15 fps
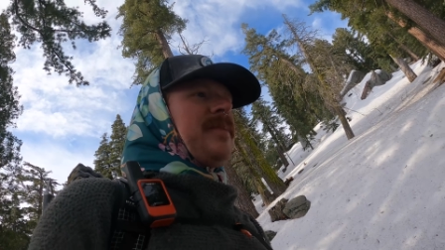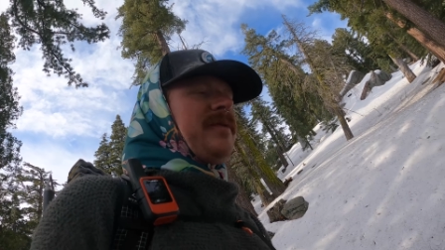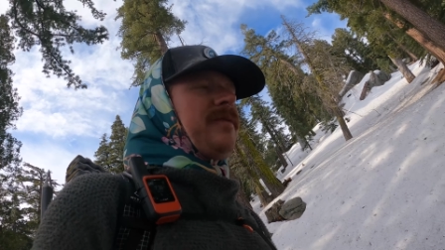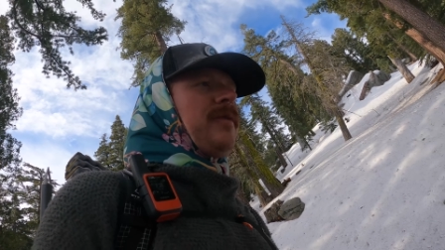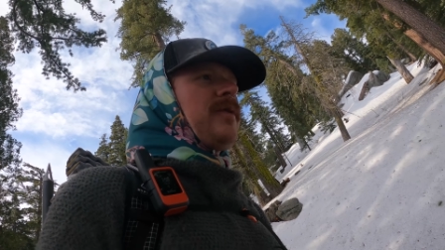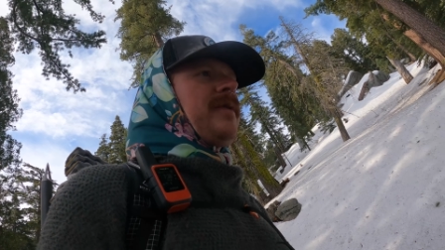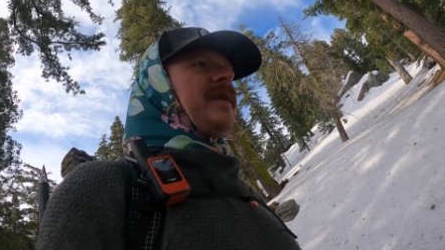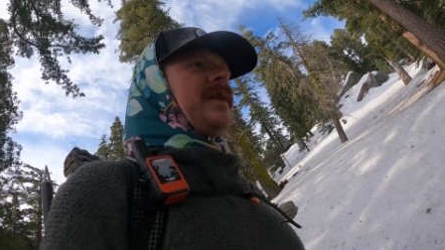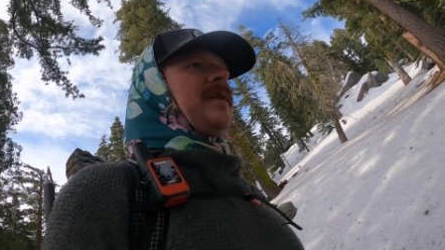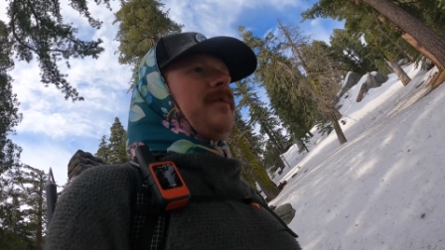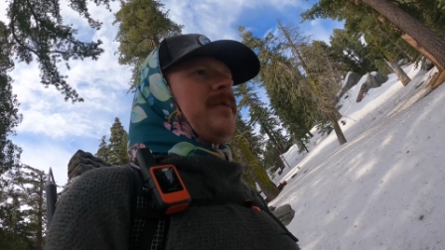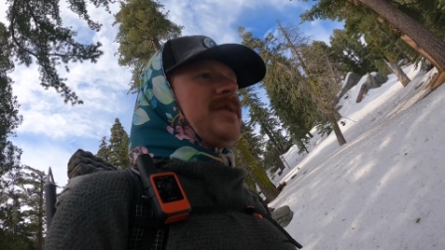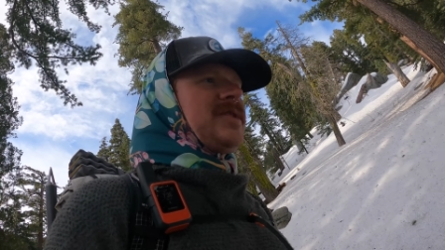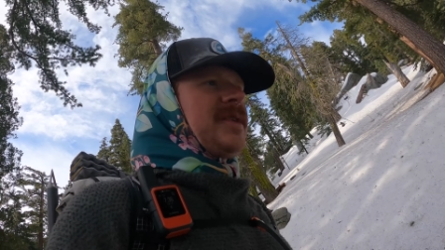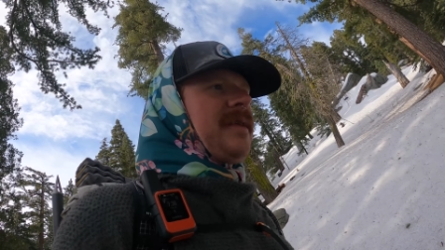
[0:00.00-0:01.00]
before there,
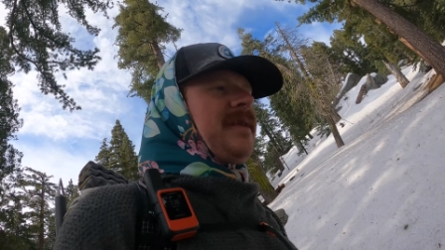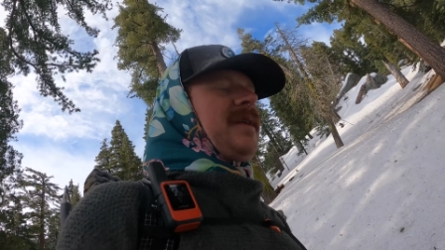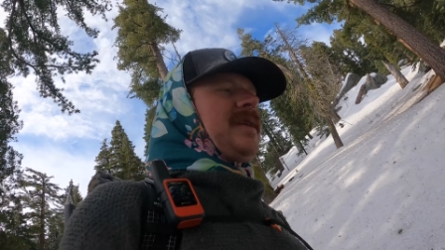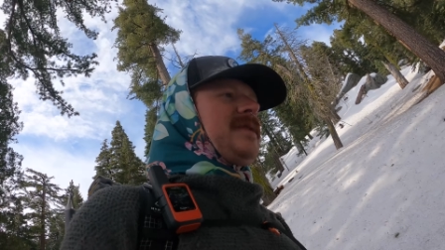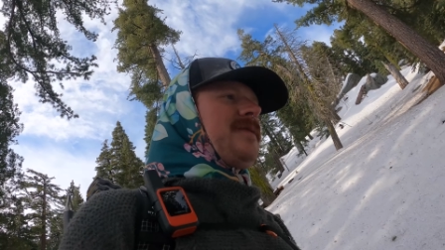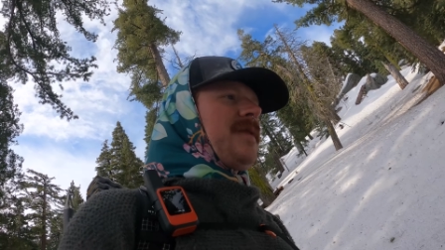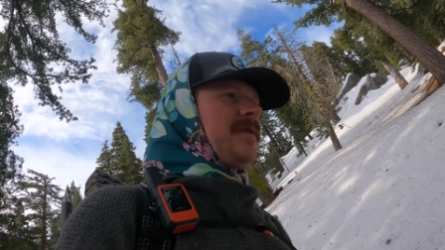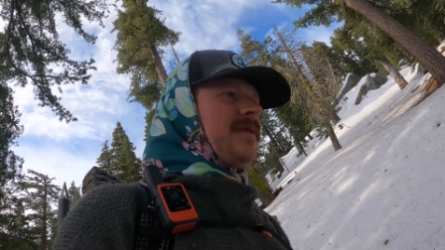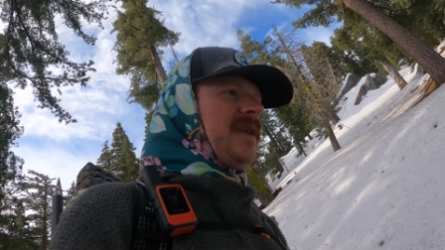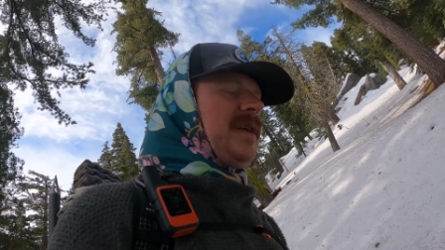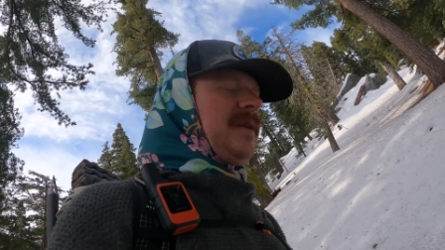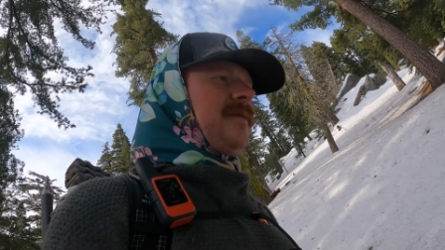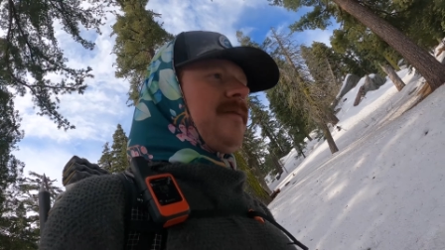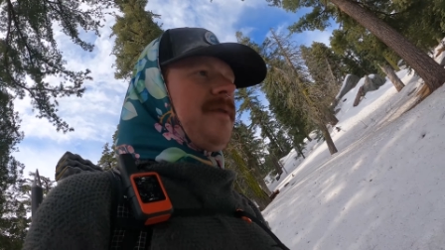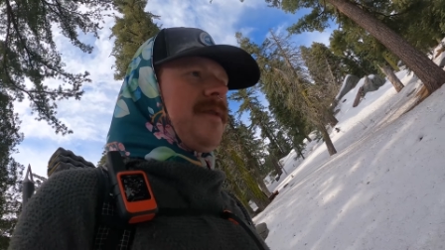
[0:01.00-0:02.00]
which I think is
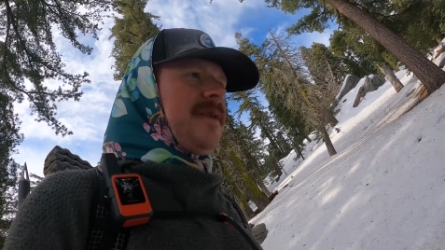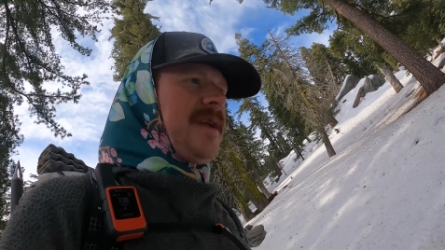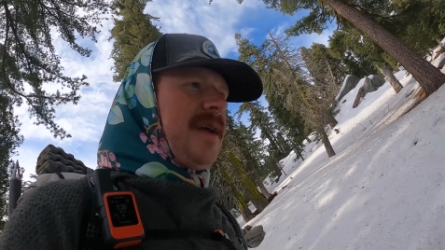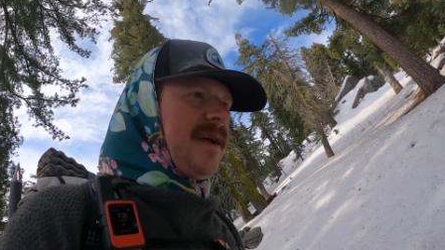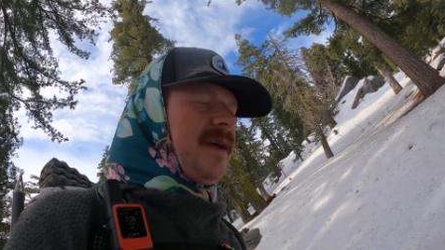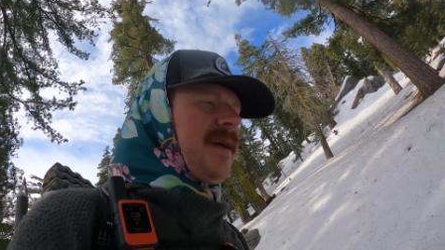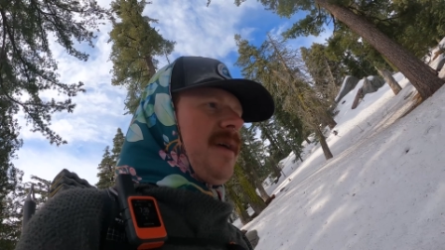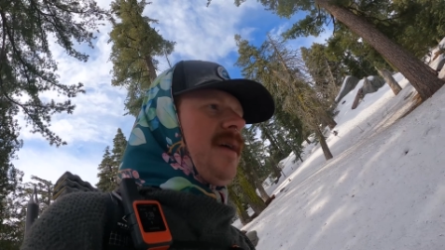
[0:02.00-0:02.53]
15 for the day